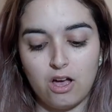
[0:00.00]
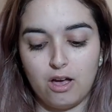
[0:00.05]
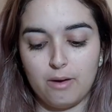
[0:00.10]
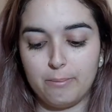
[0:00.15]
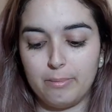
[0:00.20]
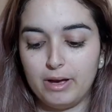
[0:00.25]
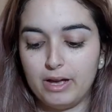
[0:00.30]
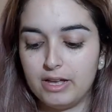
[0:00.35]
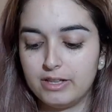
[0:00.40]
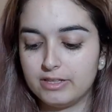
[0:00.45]

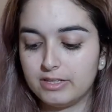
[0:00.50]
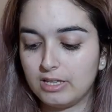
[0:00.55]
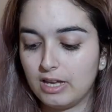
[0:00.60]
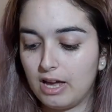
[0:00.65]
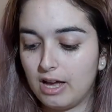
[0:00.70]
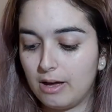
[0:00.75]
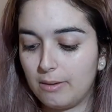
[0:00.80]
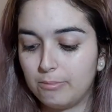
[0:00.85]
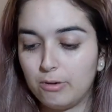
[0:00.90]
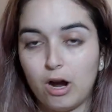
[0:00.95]
but
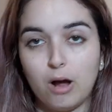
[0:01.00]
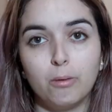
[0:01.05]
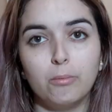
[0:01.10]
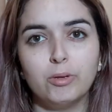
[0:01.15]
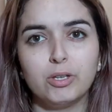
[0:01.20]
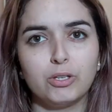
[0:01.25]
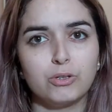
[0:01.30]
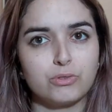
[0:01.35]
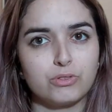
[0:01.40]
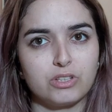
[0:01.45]

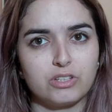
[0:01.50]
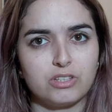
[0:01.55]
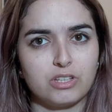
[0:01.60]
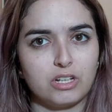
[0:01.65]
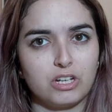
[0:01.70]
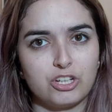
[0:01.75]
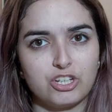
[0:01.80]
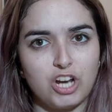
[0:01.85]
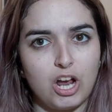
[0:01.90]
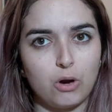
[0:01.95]
probably use this
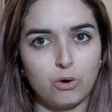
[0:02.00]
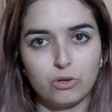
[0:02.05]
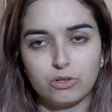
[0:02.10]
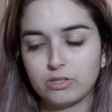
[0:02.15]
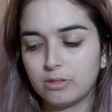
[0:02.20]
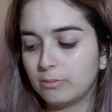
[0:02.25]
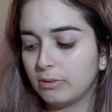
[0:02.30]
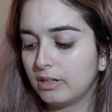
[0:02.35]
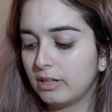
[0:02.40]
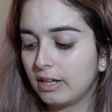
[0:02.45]
in the shower or
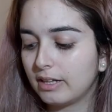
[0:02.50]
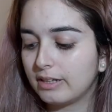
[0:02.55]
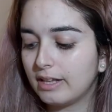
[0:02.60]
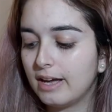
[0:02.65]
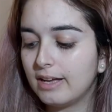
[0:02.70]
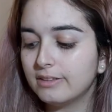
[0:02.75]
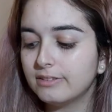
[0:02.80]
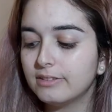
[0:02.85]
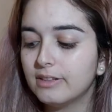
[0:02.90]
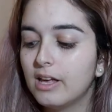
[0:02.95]
something like
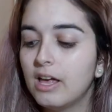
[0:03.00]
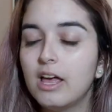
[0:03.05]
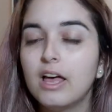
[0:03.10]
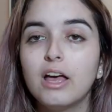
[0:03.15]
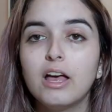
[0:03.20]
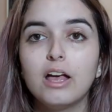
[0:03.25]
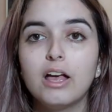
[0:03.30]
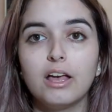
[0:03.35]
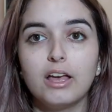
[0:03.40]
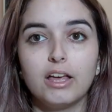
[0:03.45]
that.
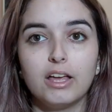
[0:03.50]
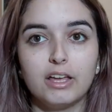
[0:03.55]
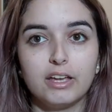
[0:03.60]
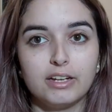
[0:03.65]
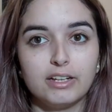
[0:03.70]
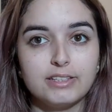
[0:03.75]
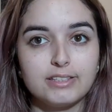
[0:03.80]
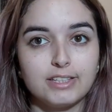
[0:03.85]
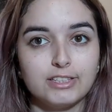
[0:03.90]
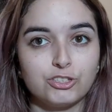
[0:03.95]
It
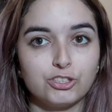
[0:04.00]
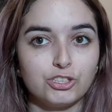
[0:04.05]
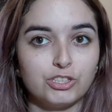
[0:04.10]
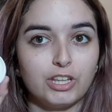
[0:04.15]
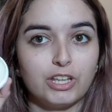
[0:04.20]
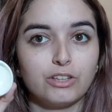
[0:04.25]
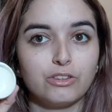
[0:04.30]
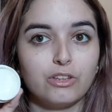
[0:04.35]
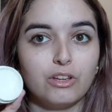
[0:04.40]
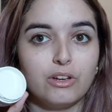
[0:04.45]
is
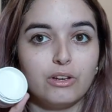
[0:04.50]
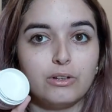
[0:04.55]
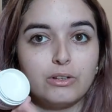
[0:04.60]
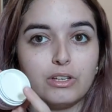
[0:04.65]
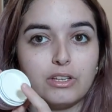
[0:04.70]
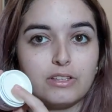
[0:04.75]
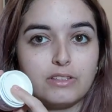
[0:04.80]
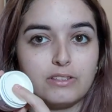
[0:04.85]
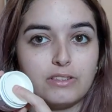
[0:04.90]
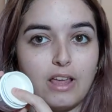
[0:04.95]
interesting though,
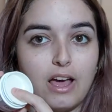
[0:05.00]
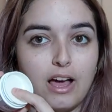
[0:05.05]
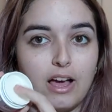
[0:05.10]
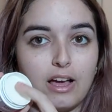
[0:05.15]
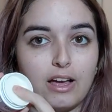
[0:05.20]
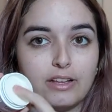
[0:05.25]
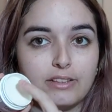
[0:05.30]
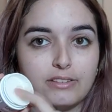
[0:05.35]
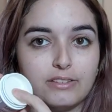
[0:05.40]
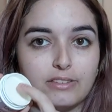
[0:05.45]
is
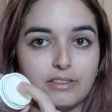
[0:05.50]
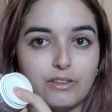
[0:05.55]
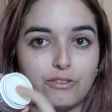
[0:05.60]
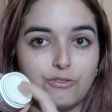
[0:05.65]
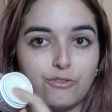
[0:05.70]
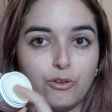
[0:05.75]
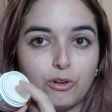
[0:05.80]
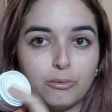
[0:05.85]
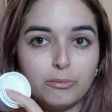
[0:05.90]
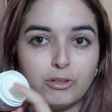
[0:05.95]
that the
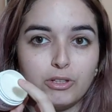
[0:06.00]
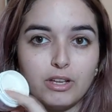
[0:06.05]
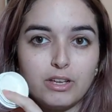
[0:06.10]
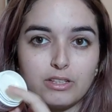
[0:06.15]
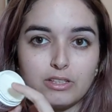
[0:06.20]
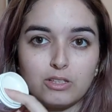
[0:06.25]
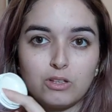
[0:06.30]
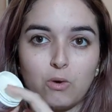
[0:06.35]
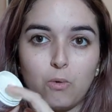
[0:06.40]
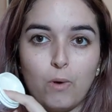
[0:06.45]
formula
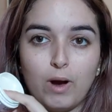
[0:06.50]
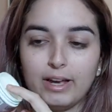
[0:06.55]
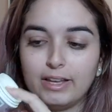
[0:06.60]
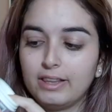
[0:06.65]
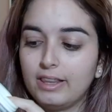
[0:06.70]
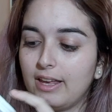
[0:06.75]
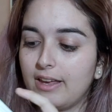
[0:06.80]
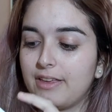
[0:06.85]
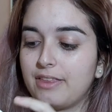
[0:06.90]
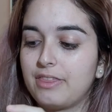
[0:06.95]
is quite
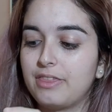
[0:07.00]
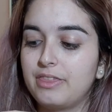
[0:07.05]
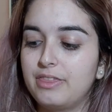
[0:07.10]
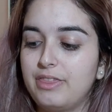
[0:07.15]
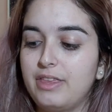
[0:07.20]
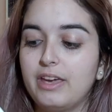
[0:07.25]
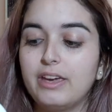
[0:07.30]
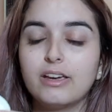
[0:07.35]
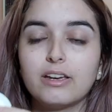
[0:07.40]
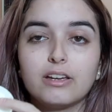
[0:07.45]
like
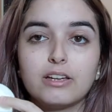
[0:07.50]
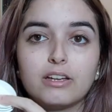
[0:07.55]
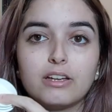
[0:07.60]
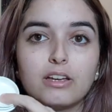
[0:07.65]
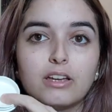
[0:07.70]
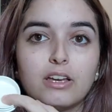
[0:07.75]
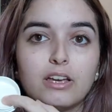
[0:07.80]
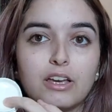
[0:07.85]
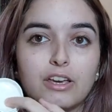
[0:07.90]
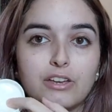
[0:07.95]
thick.
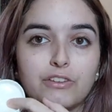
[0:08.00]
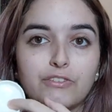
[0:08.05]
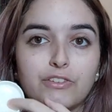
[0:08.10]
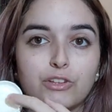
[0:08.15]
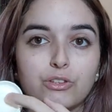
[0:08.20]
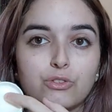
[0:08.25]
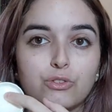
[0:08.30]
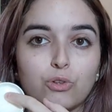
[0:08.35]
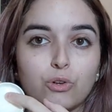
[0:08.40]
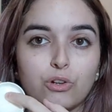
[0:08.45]
It
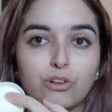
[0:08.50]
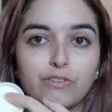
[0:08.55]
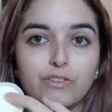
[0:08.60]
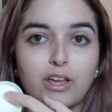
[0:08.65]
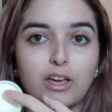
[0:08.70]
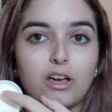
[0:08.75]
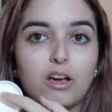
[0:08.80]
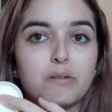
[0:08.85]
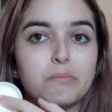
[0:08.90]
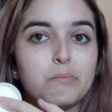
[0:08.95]
feels sort of
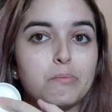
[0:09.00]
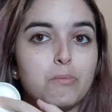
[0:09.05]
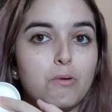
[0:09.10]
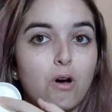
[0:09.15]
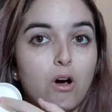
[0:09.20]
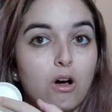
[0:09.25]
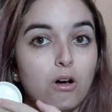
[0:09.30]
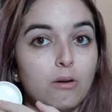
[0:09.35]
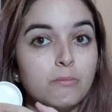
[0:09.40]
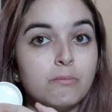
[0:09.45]
like a
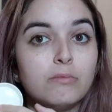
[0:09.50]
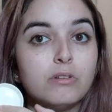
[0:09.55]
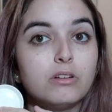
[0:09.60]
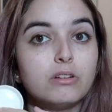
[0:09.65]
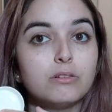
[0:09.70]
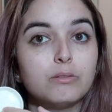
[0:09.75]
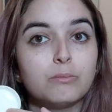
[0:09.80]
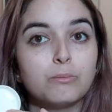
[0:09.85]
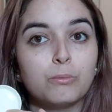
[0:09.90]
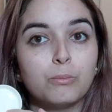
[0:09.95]
balm
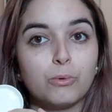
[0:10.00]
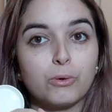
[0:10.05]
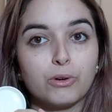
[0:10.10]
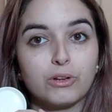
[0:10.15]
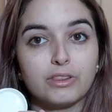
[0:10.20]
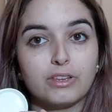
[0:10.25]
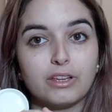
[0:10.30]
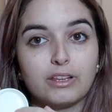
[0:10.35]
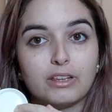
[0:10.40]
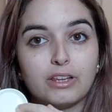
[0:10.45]
more
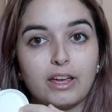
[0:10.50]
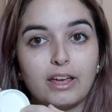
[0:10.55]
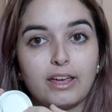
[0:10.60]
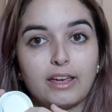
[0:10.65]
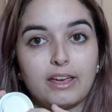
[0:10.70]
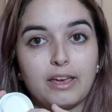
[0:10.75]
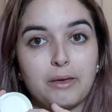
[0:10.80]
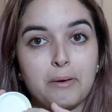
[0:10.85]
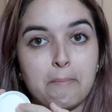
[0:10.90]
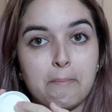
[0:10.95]
than
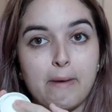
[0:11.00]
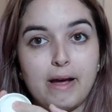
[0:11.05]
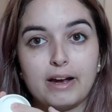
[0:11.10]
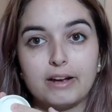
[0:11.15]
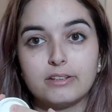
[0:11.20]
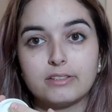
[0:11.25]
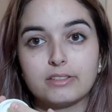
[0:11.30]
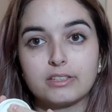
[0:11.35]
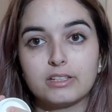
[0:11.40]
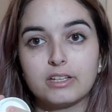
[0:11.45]
like a
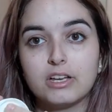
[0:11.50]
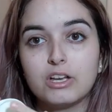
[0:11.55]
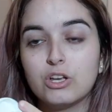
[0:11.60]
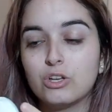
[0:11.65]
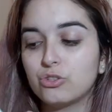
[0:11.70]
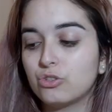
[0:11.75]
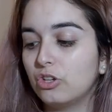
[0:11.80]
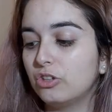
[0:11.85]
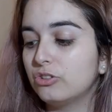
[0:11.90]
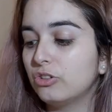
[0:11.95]
mask.
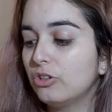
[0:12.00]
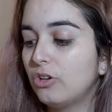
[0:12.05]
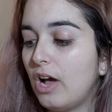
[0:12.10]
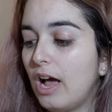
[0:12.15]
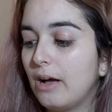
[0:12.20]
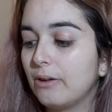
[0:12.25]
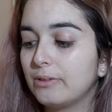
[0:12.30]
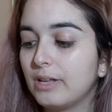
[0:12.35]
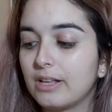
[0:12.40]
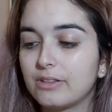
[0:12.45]
I don't know
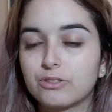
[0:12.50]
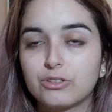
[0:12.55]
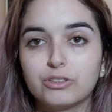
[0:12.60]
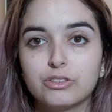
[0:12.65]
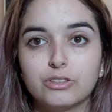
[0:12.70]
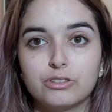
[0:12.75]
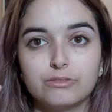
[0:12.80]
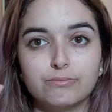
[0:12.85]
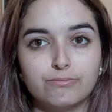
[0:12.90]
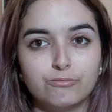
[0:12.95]
how that's gonna